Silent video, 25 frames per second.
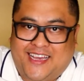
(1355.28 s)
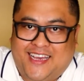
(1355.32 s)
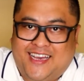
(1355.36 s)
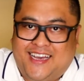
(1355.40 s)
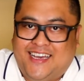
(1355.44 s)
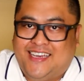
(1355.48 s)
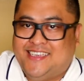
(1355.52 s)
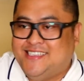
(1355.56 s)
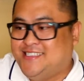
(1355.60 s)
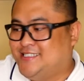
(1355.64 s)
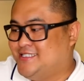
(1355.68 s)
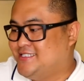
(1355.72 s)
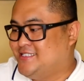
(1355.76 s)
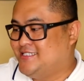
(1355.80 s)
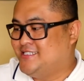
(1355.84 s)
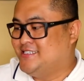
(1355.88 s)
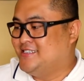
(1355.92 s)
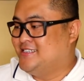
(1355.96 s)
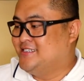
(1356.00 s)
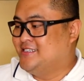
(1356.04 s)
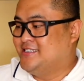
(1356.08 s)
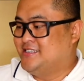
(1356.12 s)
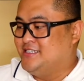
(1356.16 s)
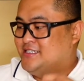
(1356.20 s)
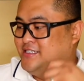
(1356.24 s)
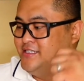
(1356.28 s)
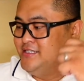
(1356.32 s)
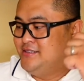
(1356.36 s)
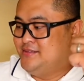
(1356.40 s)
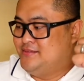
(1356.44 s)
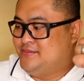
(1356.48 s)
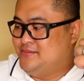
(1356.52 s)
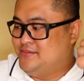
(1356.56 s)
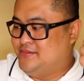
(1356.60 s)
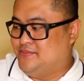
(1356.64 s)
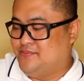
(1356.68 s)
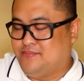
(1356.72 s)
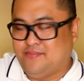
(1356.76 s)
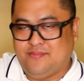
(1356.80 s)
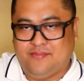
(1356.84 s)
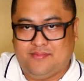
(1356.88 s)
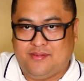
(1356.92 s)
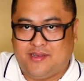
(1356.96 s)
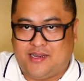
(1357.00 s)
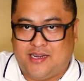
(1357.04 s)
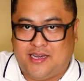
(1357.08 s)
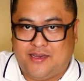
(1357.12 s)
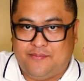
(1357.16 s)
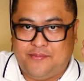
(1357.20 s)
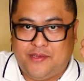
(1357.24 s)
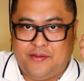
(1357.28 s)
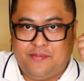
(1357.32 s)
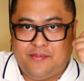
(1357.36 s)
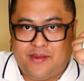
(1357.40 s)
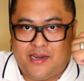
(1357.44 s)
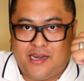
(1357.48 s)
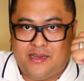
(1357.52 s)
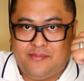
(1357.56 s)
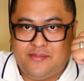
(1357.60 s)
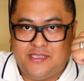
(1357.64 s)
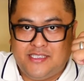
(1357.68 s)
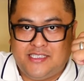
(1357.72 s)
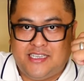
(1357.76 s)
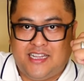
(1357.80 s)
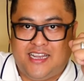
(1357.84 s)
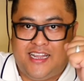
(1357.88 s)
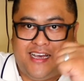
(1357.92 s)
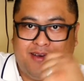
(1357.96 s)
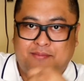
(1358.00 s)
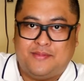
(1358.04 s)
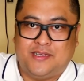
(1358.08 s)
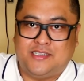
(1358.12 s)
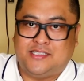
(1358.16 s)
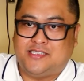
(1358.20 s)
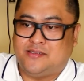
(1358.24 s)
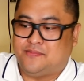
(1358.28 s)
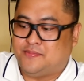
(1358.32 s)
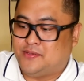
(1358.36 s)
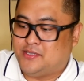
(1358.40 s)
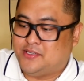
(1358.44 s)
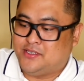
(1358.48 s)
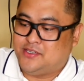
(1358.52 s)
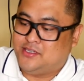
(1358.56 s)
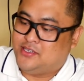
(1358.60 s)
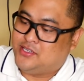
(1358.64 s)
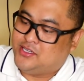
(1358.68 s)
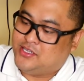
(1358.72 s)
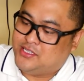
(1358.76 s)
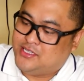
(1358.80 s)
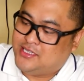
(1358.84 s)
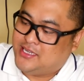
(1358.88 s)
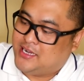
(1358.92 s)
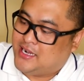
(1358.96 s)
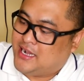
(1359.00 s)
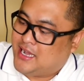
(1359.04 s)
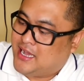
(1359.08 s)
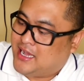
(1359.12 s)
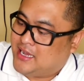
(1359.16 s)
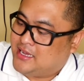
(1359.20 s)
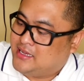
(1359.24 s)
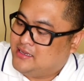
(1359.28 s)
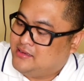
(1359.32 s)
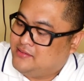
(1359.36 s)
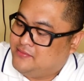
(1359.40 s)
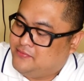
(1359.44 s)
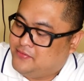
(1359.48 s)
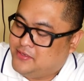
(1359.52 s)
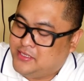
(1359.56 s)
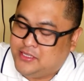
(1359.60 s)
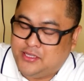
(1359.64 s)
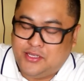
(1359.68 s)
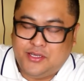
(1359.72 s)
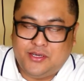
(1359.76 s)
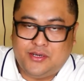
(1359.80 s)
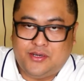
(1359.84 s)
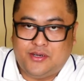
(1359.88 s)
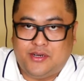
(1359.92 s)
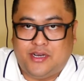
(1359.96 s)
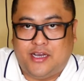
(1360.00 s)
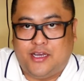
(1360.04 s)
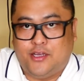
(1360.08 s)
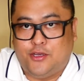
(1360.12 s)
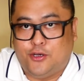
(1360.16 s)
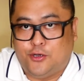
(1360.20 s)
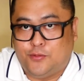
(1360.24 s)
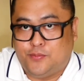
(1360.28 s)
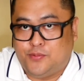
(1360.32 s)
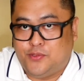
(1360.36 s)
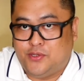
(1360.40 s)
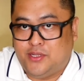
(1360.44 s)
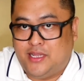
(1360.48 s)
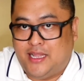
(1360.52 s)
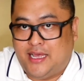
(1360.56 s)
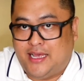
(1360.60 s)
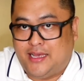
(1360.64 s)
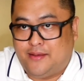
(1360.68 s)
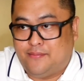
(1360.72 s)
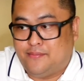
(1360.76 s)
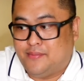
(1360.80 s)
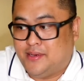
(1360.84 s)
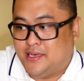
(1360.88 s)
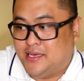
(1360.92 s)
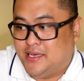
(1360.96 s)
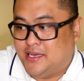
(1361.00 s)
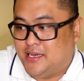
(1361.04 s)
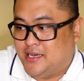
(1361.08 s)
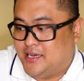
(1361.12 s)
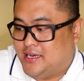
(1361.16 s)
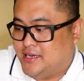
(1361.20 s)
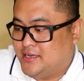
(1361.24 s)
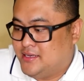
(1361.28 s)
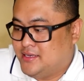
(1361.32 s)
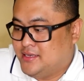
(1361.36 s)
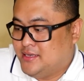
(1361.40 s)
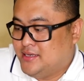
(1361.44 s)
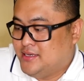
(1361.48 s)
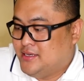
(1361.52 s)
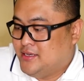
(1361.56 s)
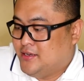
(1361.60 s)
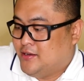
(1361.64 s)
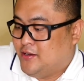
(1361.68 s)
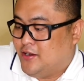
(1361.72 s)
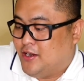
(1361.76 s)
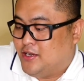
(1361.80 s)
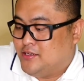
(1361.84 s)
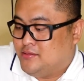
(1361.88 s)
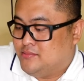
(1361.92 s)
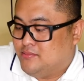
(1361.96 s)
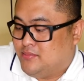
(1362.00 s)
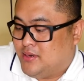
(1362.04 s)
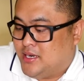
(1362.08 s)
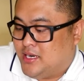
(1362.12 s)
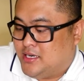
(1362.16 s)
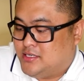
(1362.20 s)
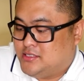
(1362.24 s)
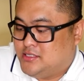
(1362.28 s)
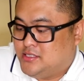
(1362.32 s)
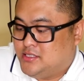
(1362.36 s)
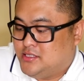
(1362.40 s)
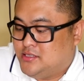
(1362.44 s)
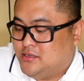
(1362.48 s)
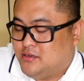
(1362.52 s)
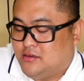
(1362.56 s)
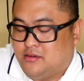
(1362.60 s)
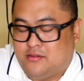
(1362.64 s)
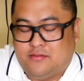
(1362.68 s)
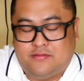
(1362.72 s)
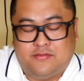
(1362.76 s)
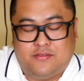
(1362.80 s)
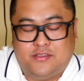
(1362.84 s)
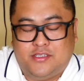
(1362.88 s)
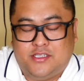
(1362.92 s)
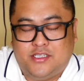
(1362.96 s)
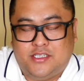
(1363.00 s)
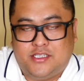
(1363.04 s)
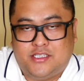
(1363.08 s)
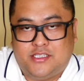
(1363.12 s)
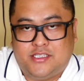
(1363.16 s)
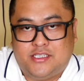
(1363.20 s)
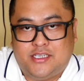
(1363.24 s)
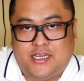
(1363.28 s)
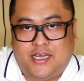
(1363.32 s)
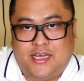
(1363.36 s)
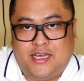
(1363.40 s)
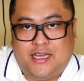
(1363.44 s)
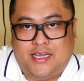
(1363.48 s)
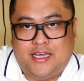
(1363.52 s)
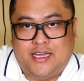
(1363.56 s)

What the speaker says: guys. Maraming salamat sa panonood ng aking video. I hope you like my unboxing of this